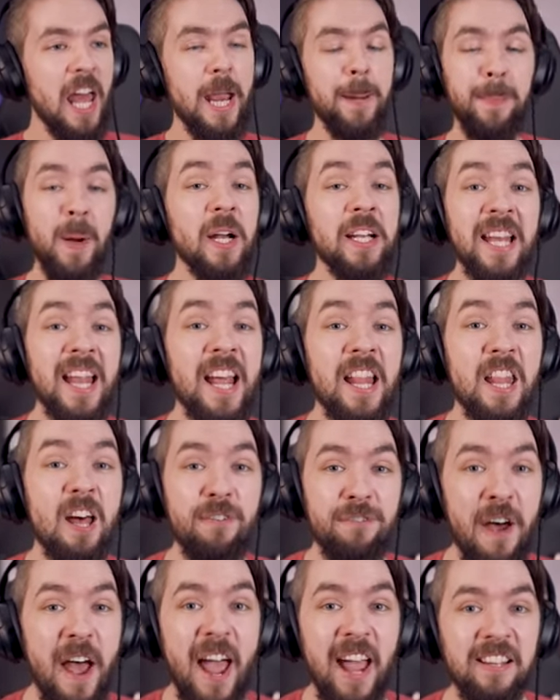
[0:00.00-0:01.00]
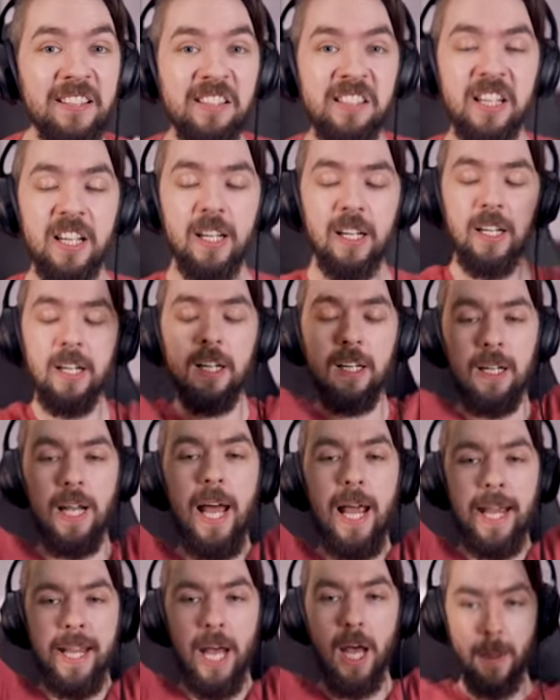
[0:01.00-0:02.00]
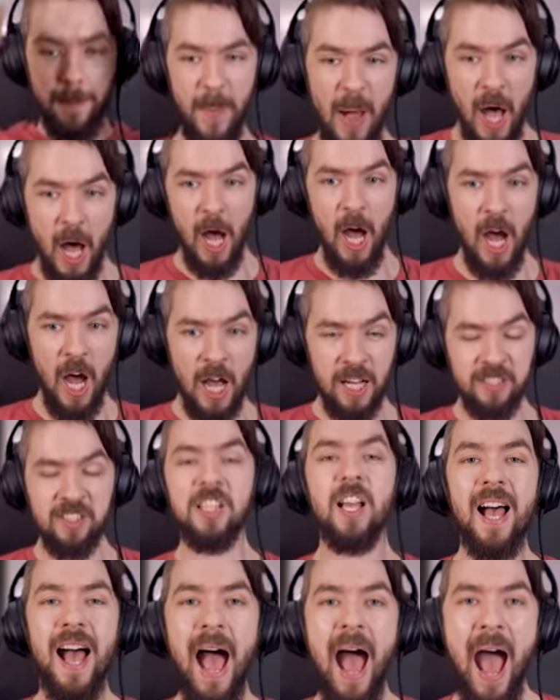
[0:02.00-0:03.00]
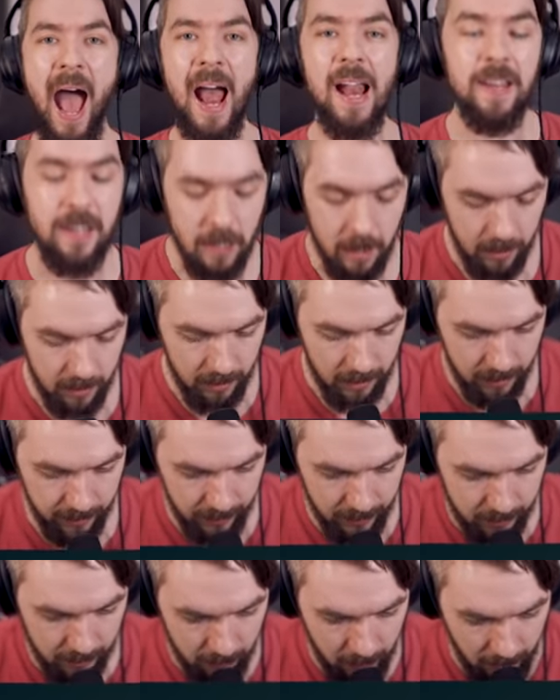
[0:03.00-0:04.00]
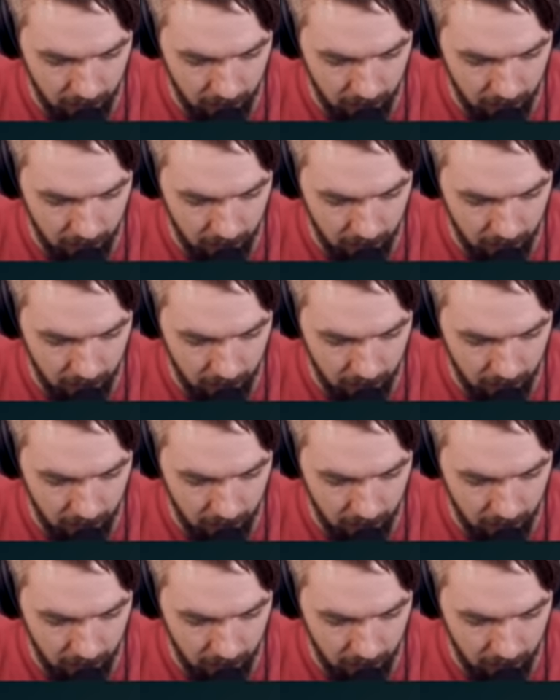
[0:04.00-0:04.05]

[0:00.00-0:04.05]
like button in the face like a boss. And I guys on